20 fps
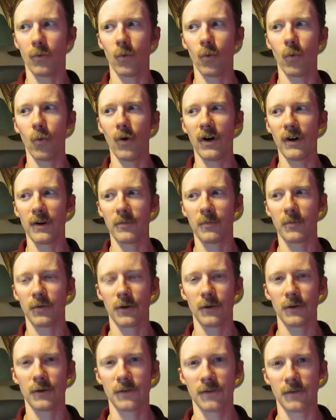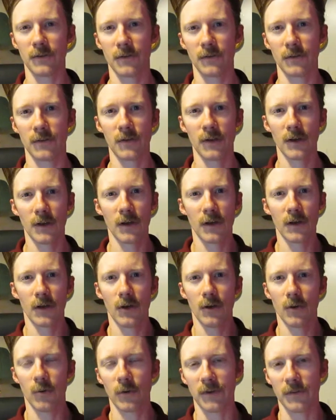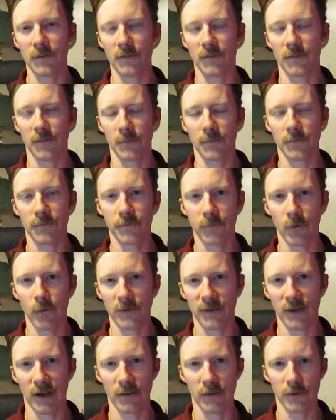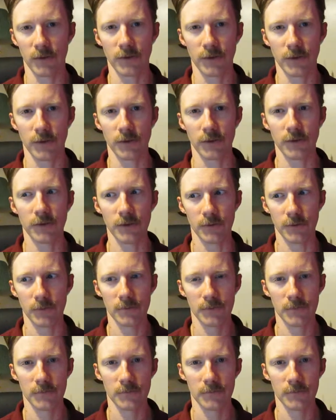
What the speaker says: one person with some foreknowledge could do.